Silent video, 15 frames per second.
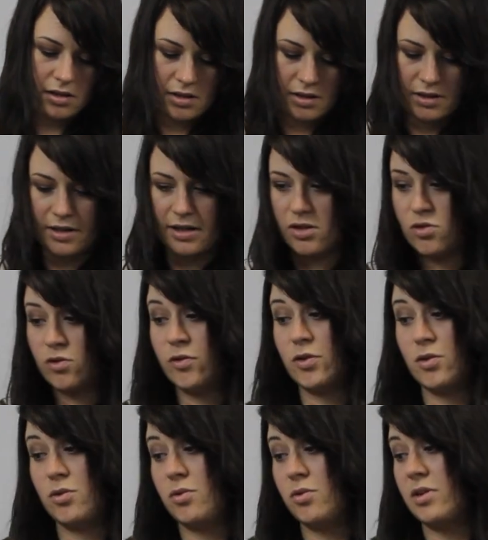and cut off
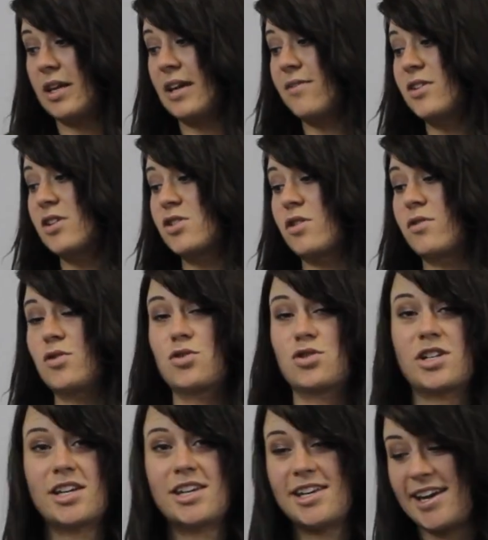the evidence of your
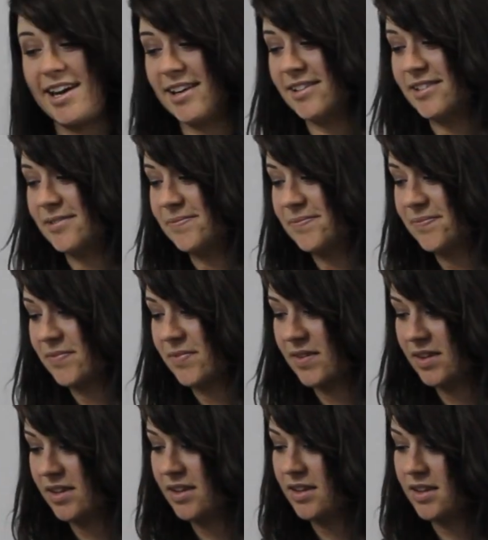shaky hand.
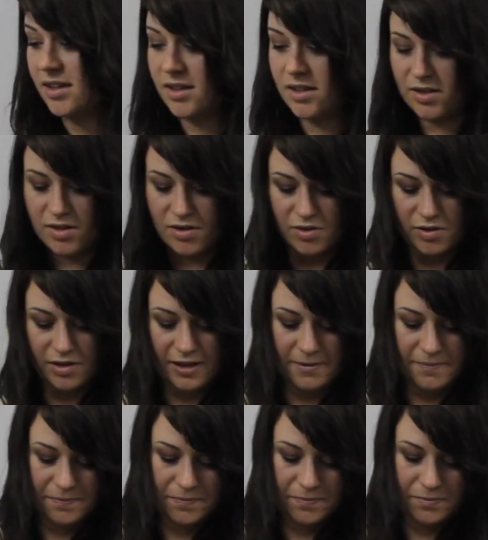Okay,
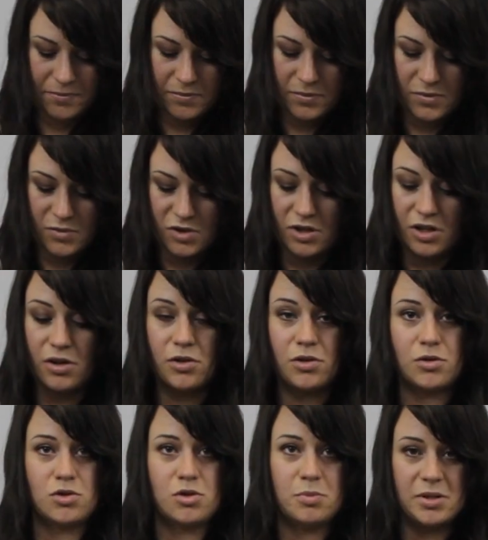so here are
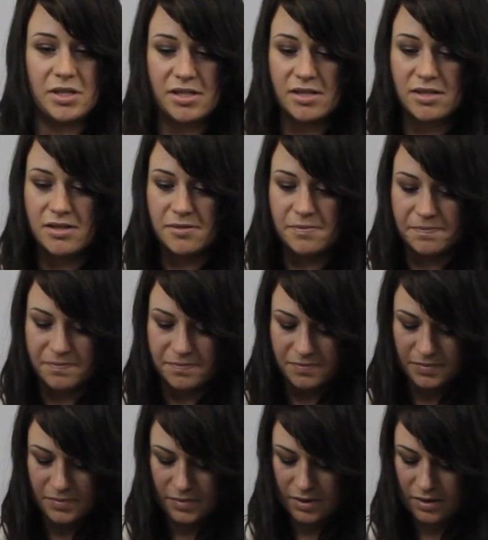your 2 pieces.
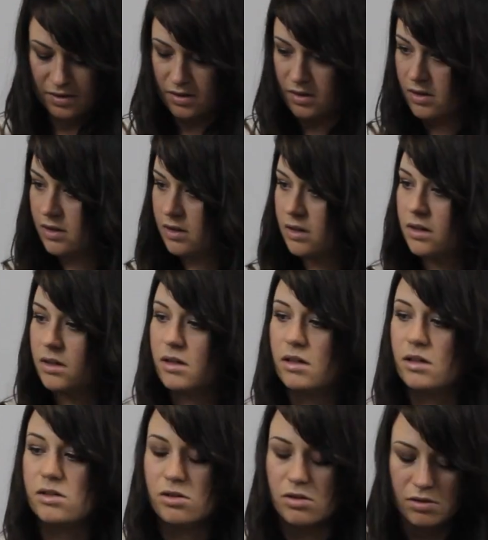
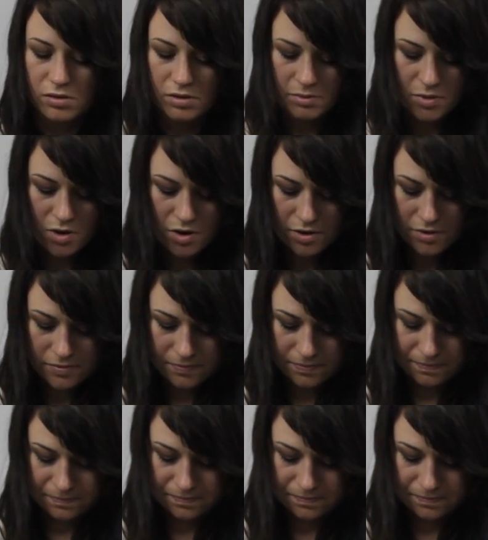Let's glue them on.